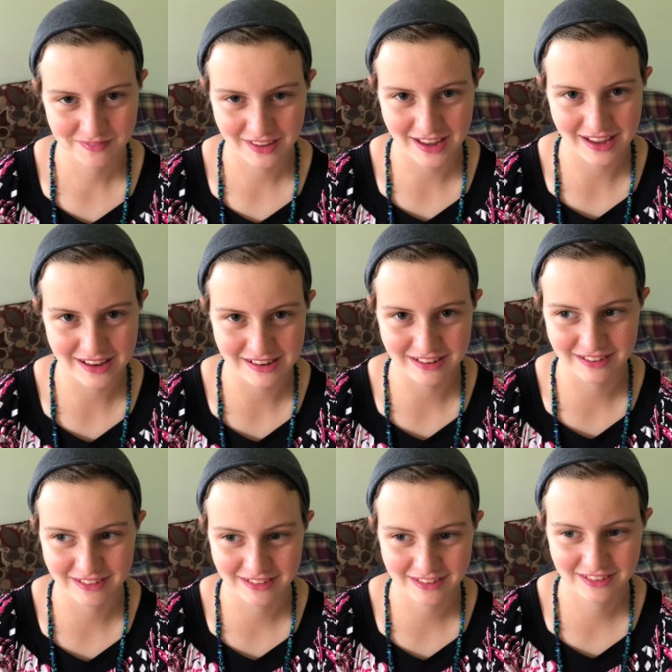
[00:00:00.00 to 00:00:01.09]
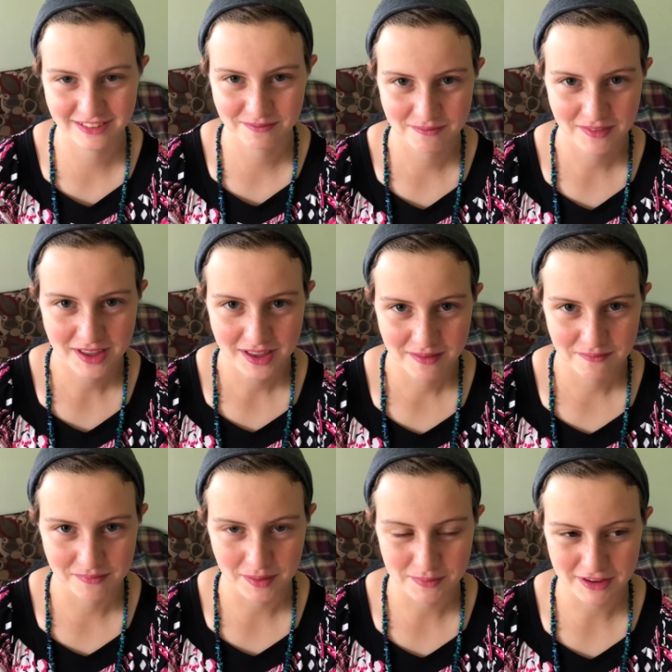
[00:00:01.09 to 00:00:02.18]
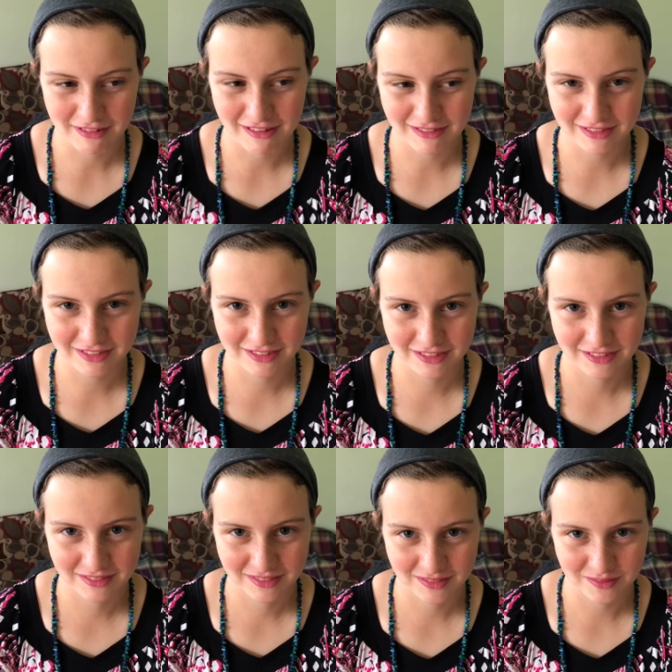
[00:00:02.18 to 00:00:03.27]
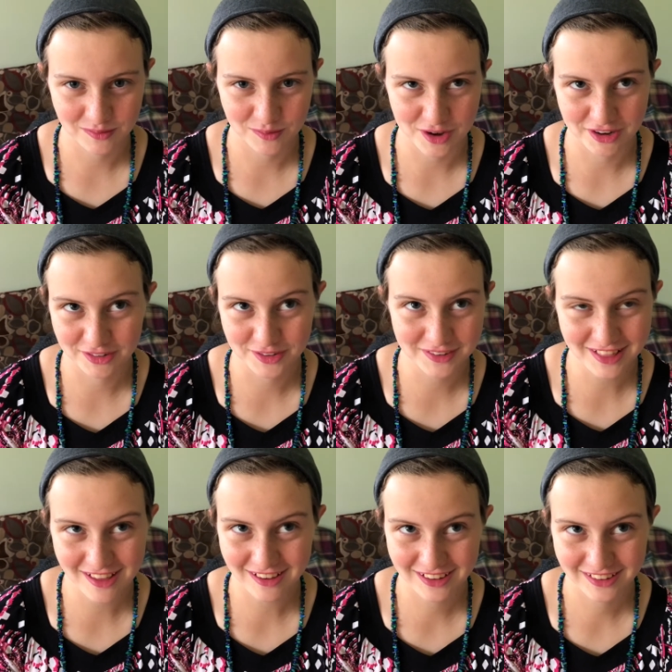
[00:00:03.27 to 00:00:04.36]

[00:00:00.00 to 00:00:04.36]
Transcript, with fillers: and maybe around one or two o'clock.